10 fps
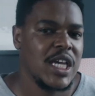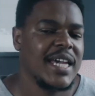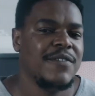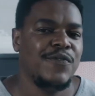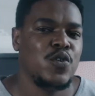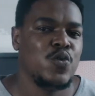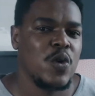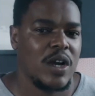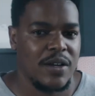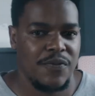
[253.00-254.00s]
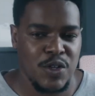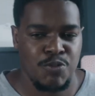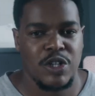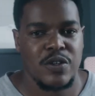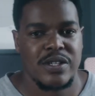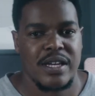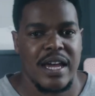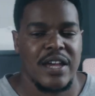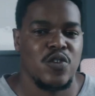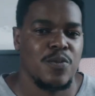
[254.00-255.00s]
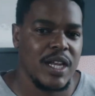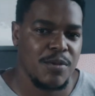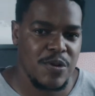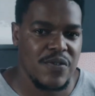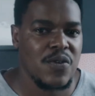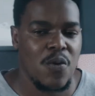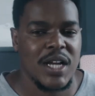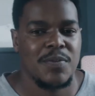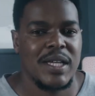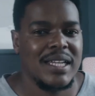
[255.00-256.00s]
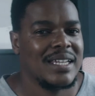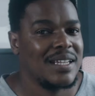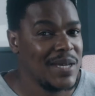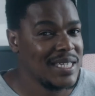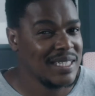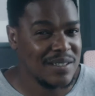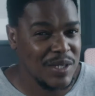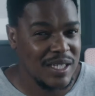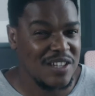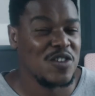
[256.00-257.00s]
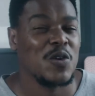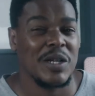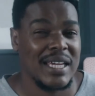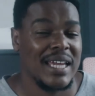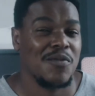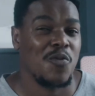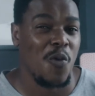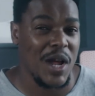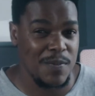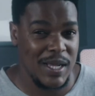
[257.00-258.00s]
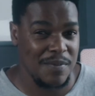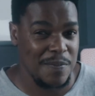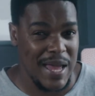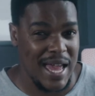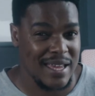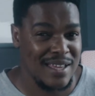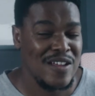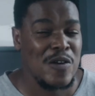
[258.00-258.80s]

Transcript: if you are a film producer and you made a movie for 1 million and it makes 3 million, you're going to get 1 million back